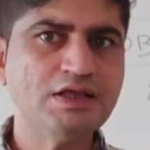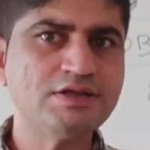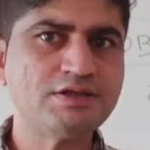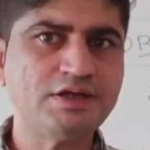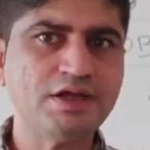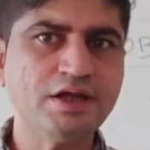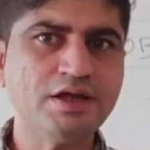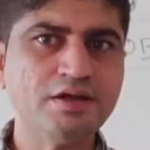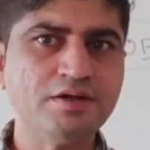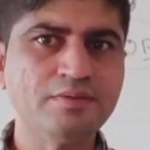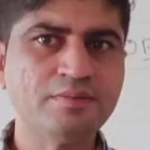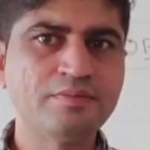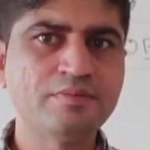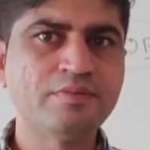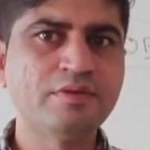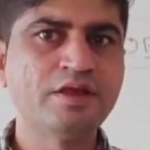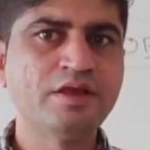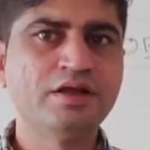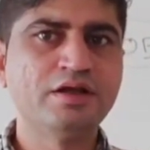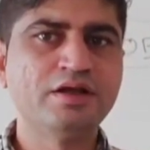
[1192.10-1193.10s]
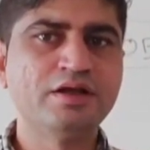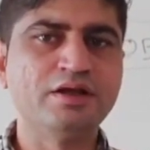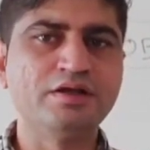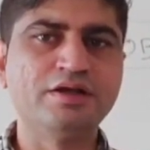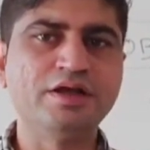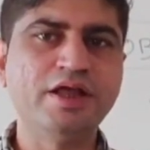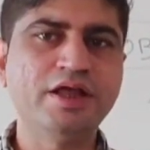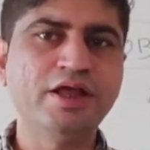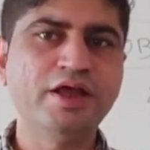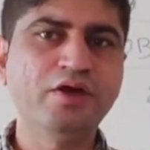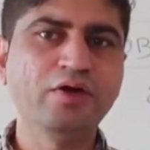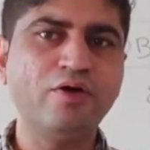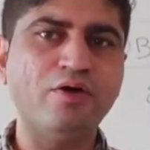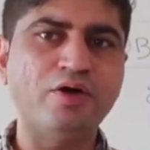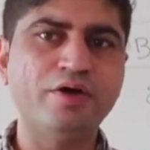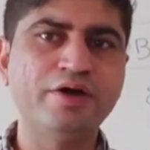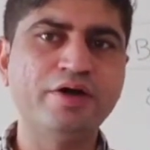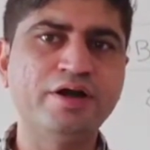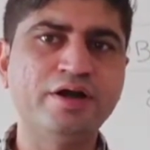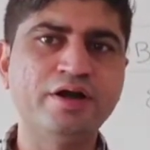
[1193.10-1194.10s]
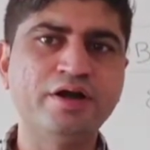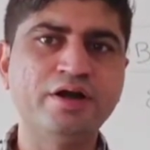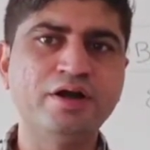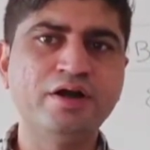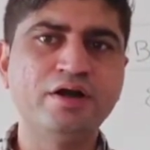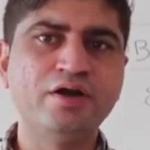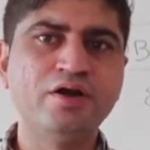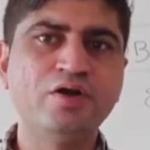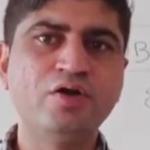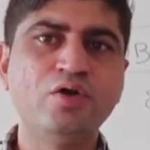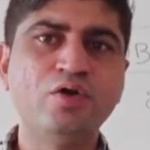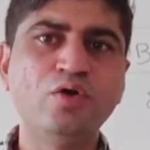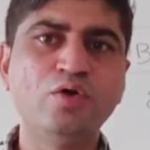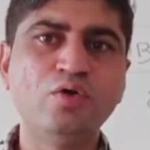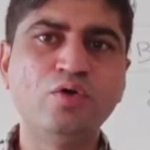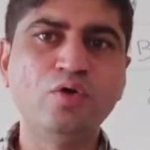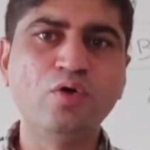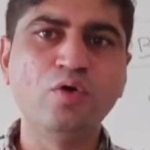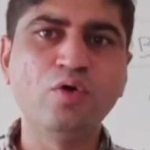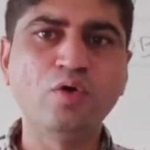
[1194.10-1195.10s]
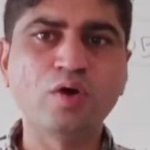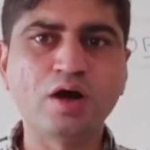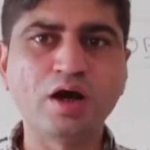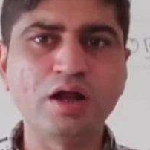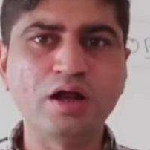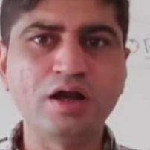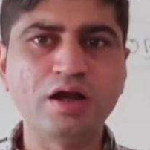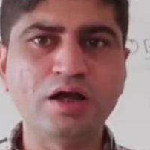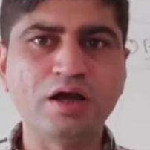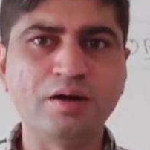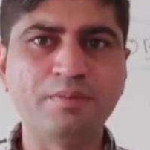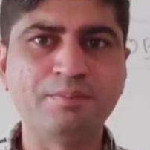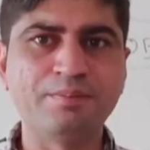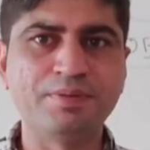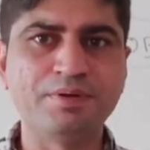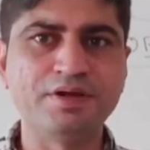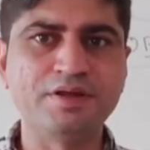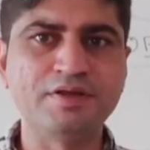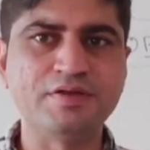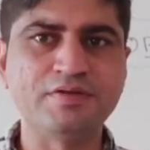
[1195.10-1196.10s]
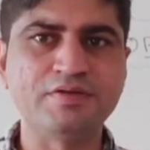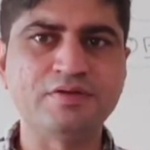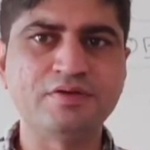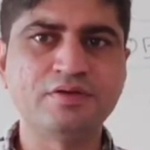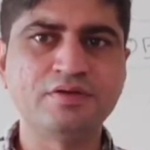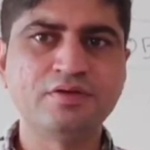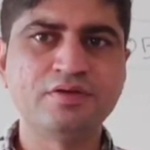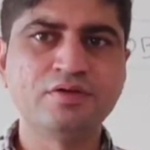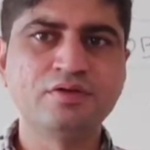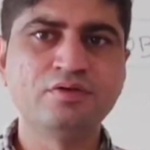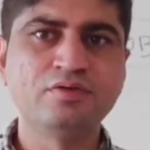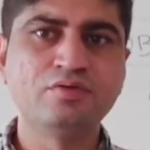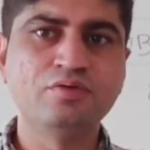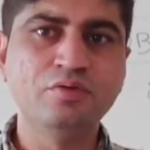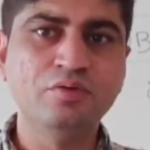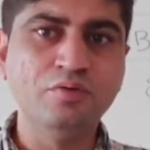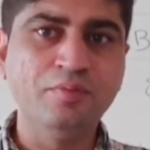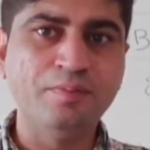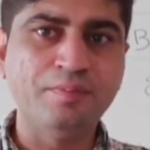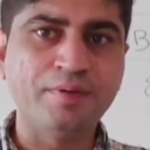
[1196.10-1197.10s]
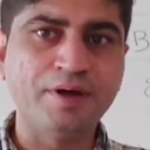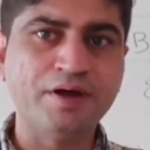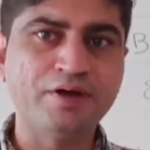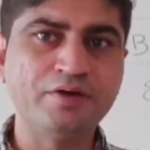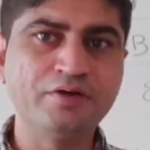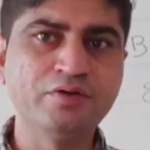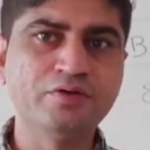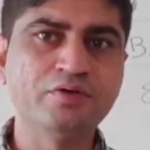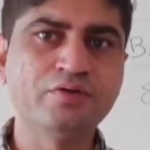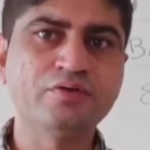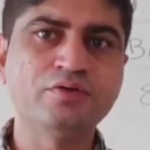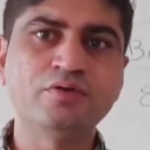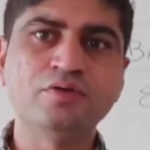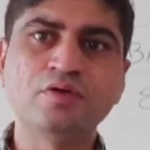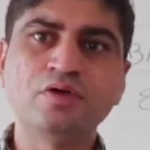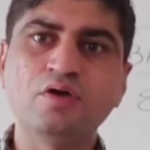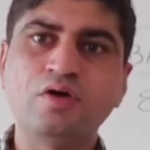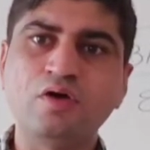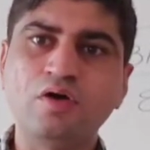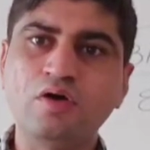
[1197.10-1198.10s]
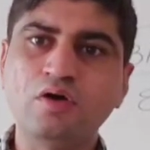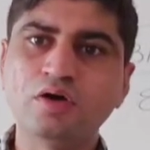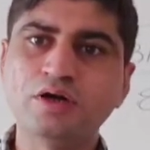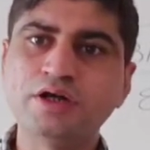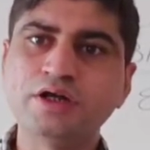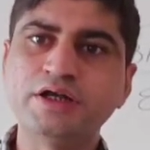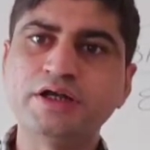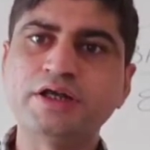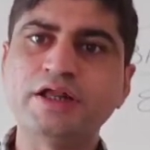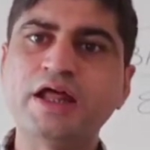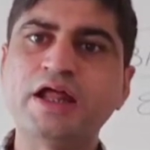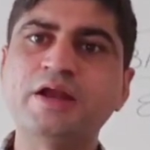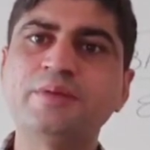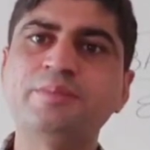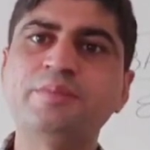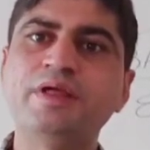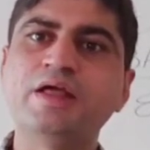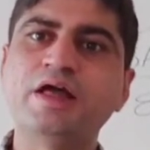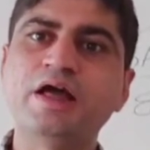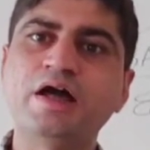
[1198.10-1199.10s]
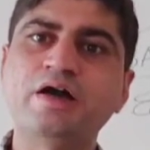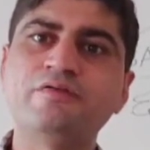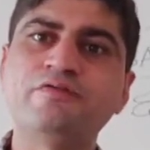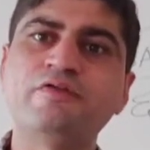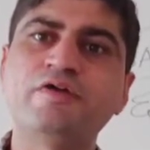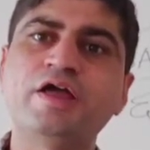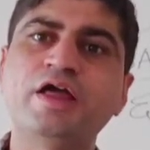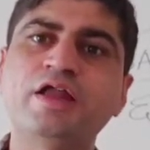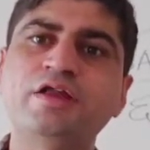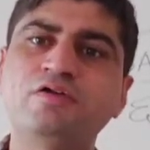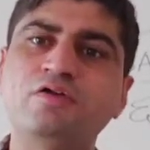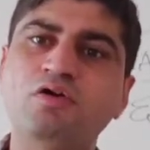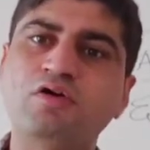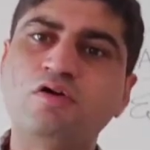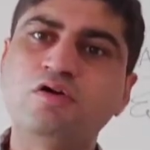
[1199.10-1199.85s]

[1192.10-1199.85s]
Instead, they order local companies to produce on their behalf and